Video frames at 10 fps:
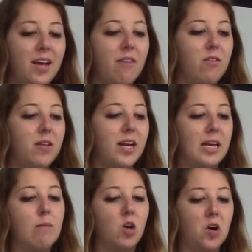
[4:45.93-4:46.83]
if you let it
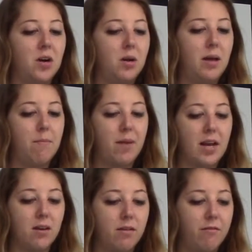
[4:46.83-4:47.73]
keep growing, it
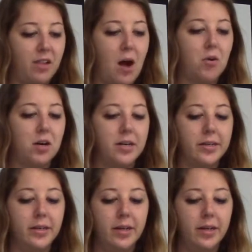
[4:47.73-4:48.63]
might flower,
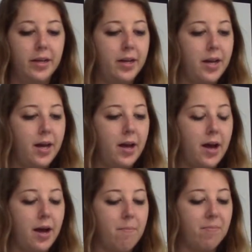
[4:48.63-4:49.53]
and
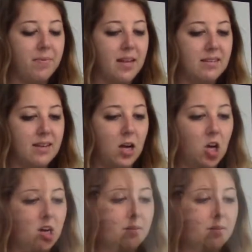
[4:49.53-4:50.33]
that's not good.